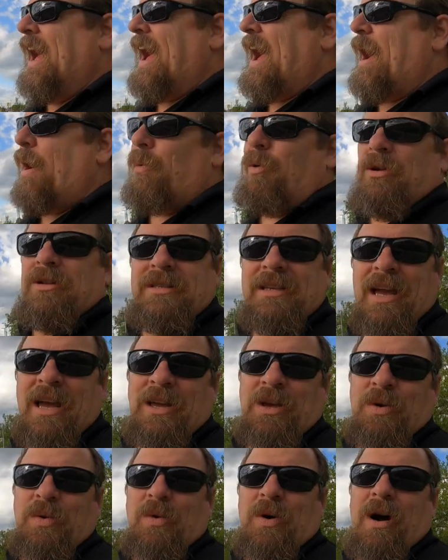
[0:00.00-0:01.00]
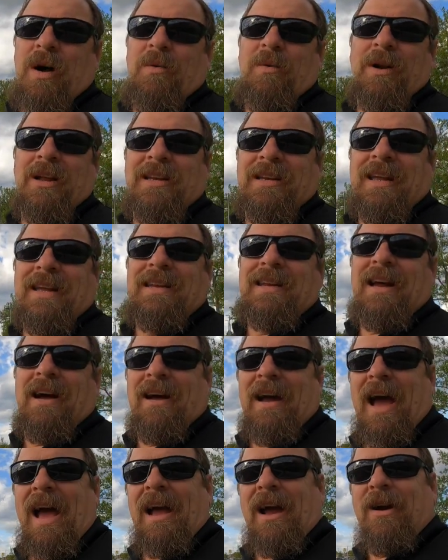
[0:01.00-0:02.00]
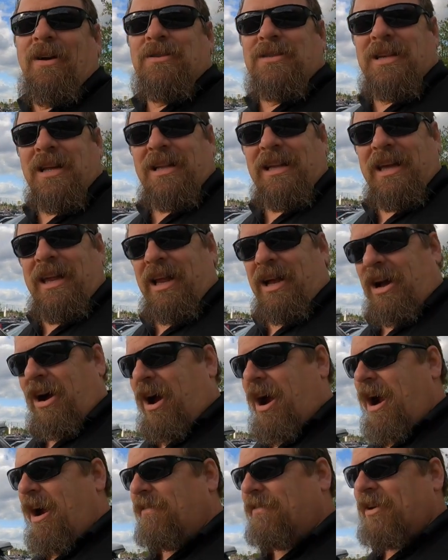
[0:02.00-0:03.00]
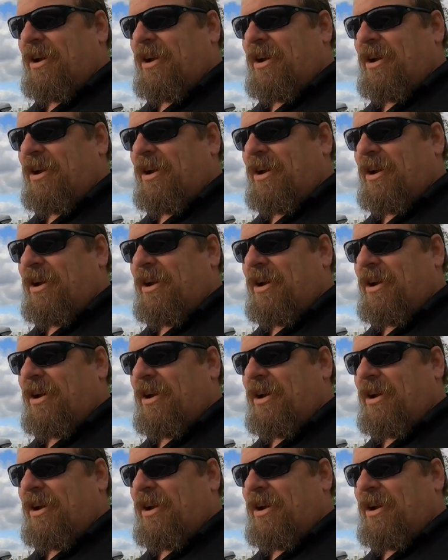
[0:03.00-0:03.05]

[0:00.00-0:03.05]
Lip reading: I will tell you what, when a detail guy goes to clean a car,